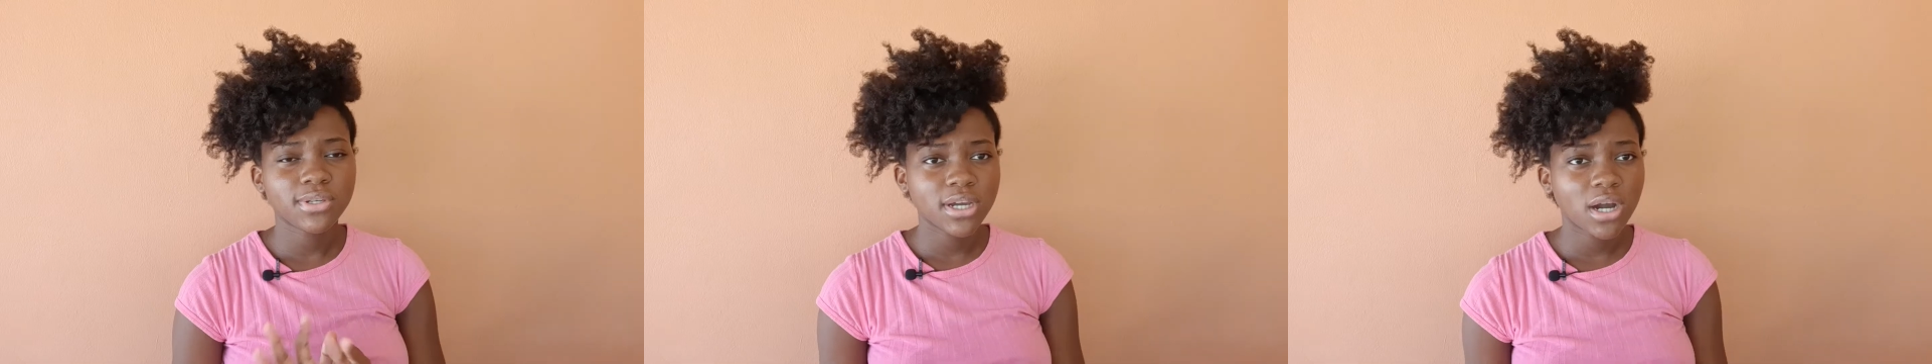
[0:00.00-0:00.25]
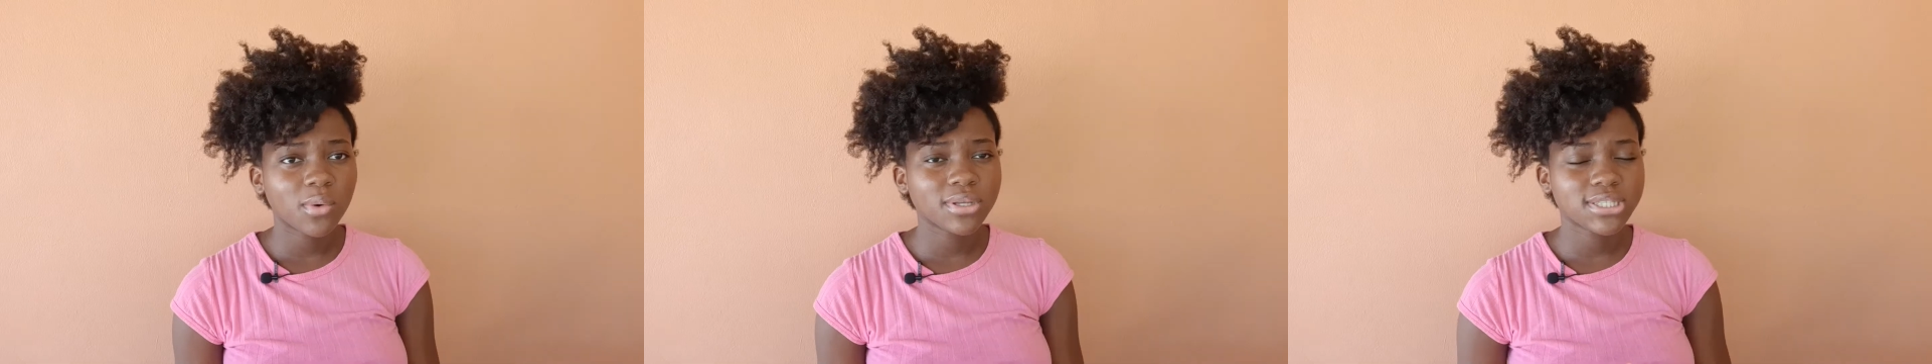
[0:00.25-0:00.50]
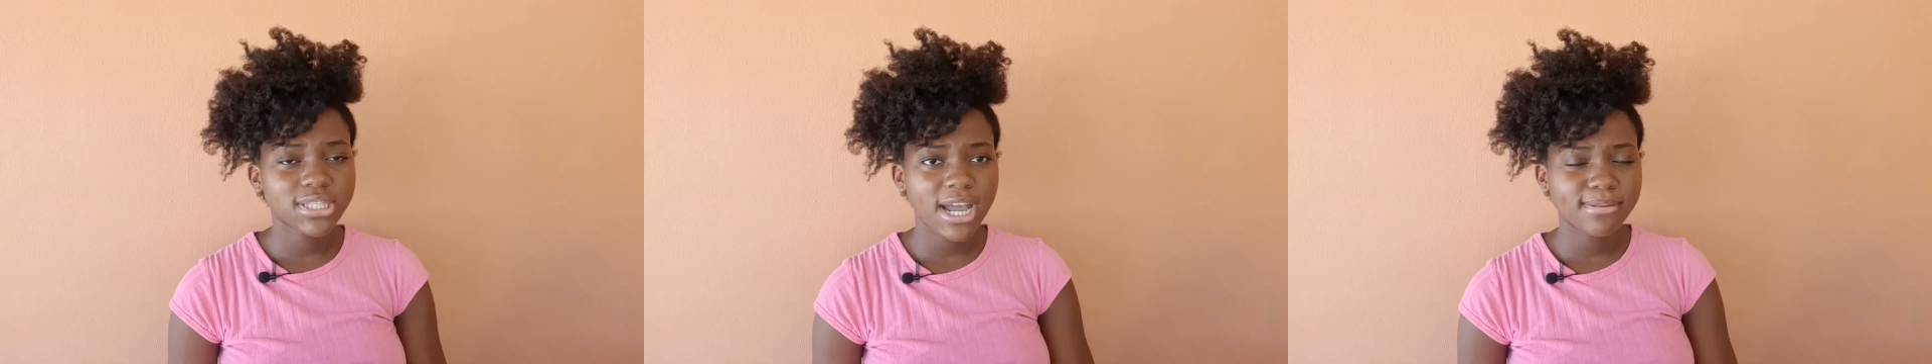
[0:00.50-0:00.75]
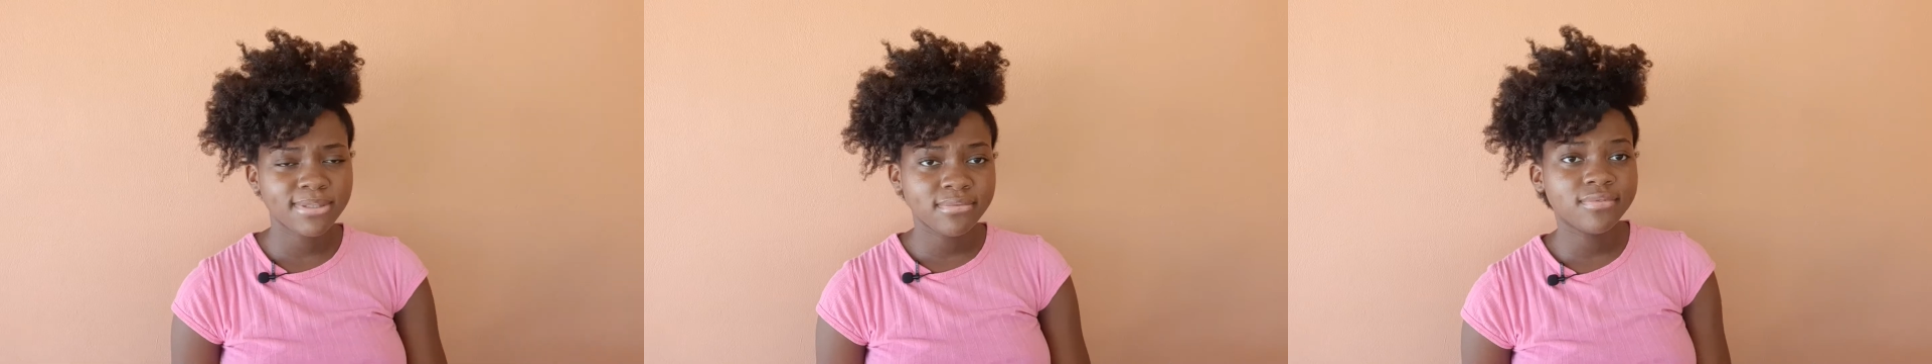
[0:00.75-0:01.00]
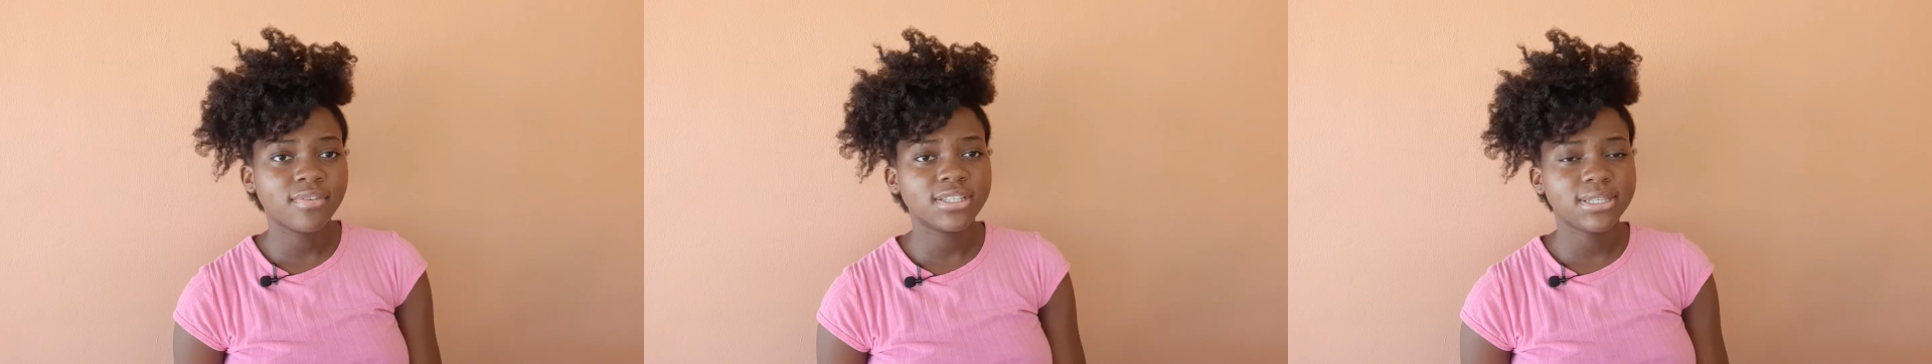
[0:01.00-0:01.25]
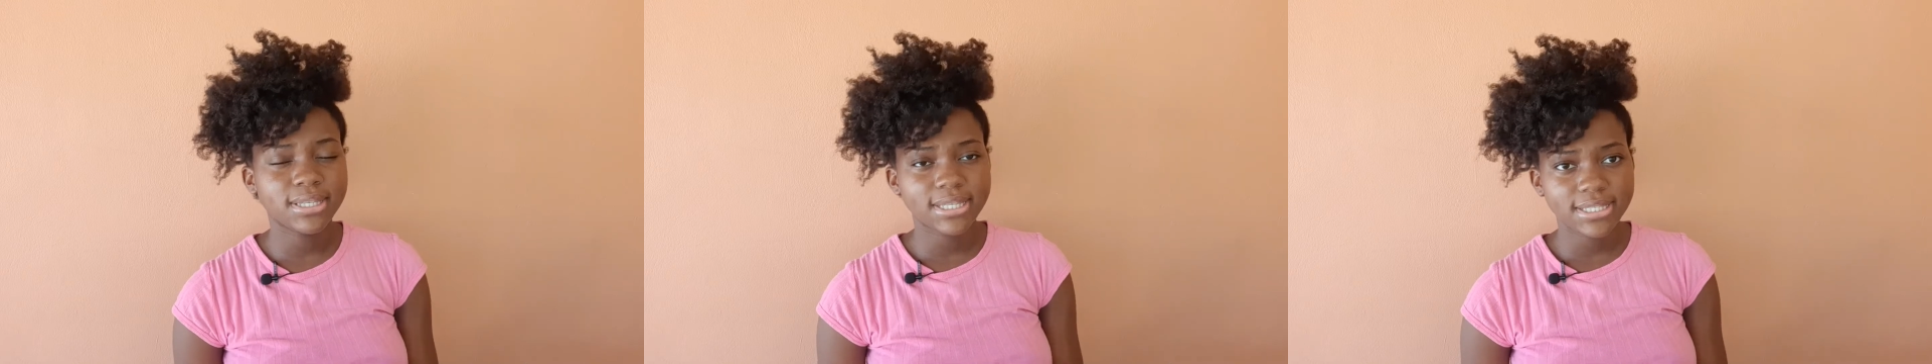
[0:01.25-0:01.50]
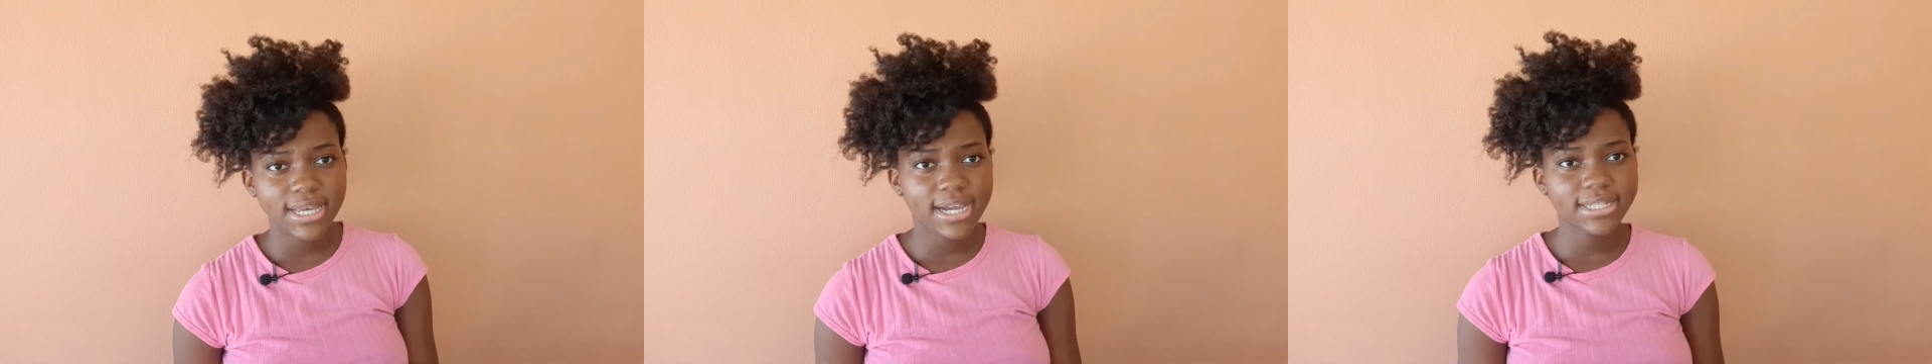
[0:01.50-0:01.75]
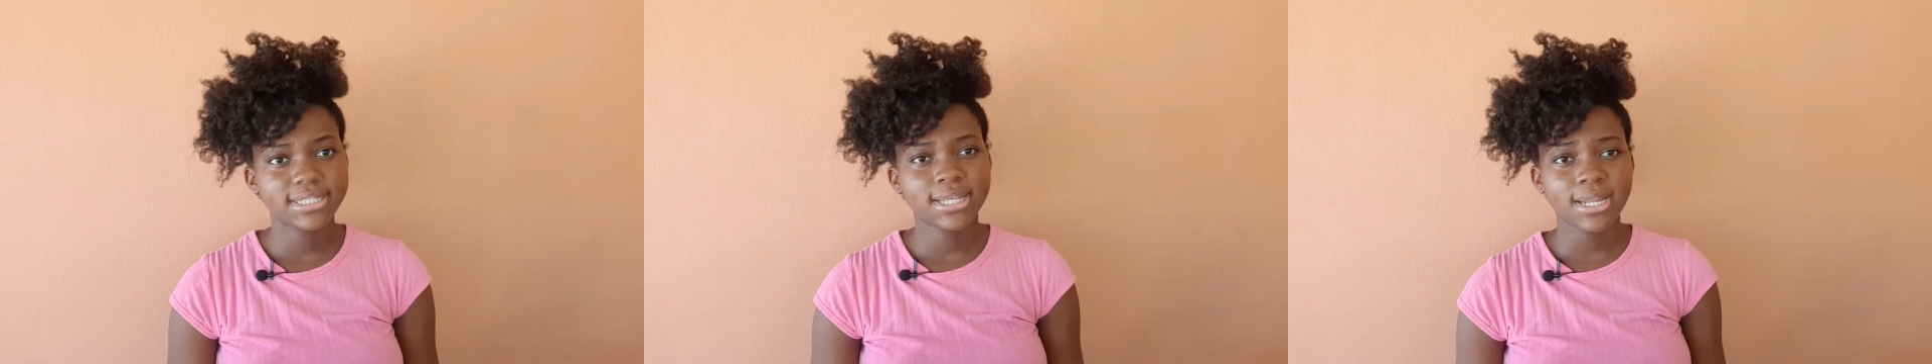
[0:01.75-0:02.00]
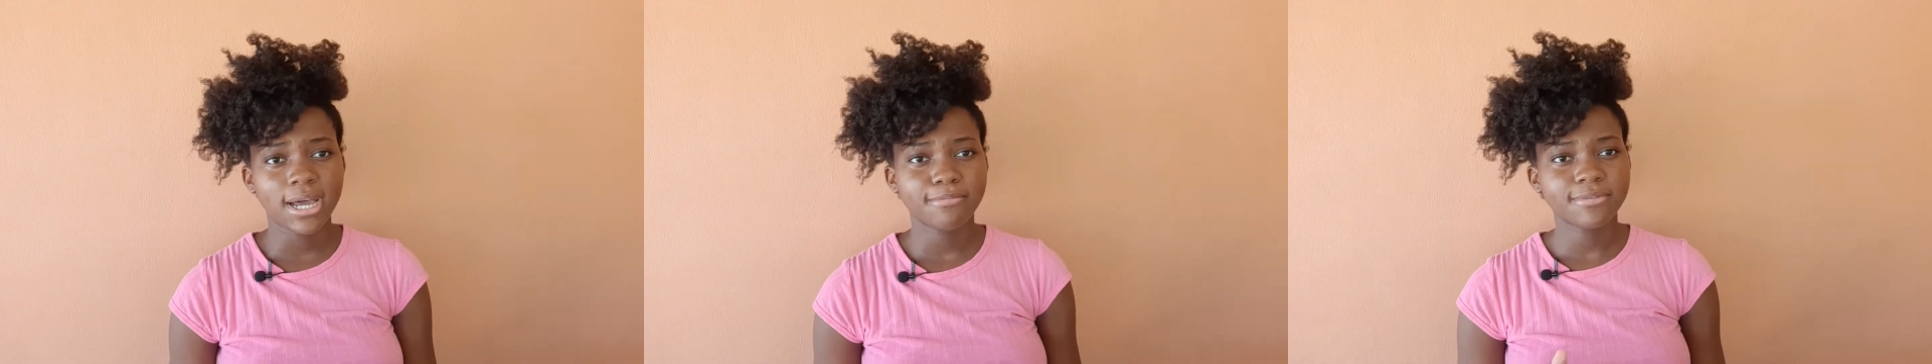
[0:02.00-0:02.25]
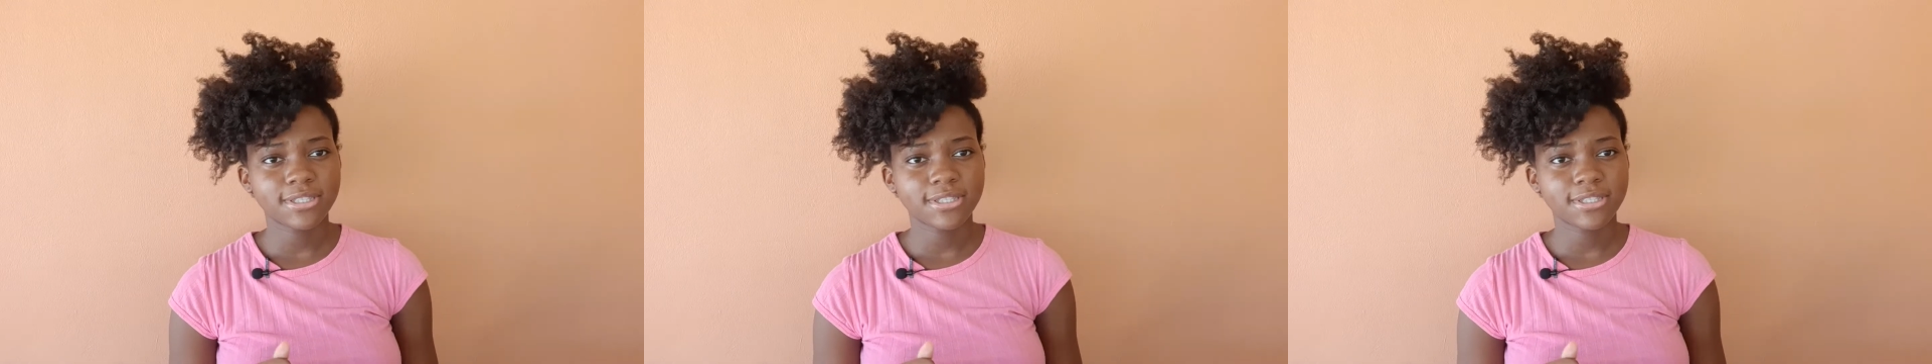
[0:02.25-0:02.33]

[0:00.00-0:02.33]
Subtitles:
now it's time to move on to the Sites and Apps